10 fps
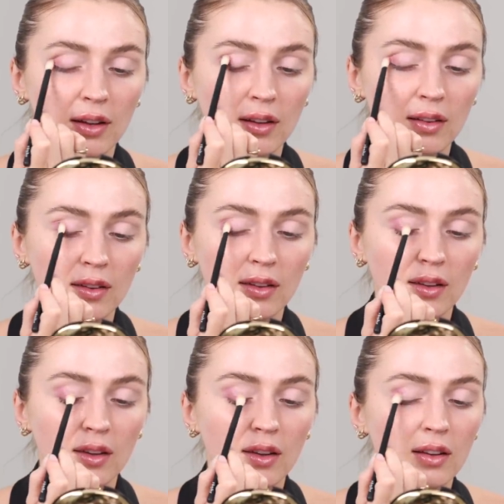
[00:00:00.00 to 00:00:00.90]
is.
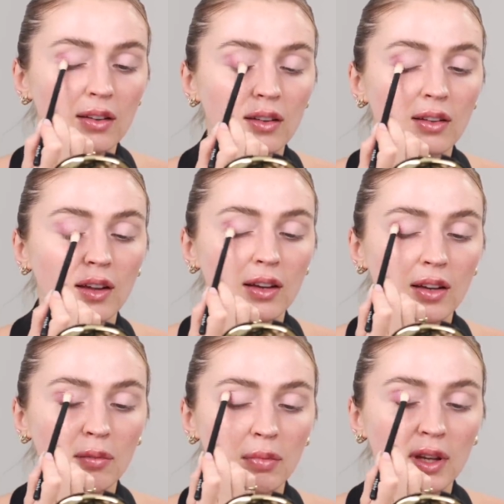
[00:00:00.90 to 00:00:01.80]
Just letting
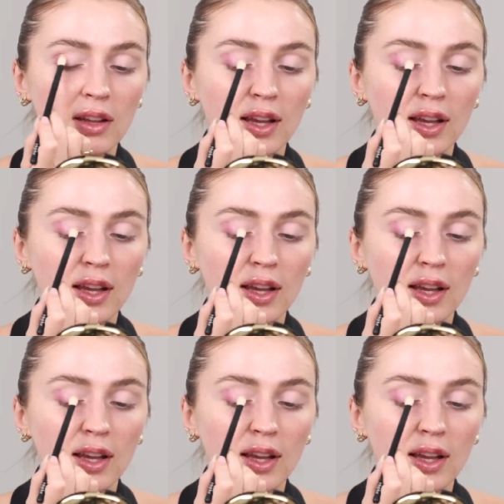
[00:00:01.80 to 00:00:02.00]
it be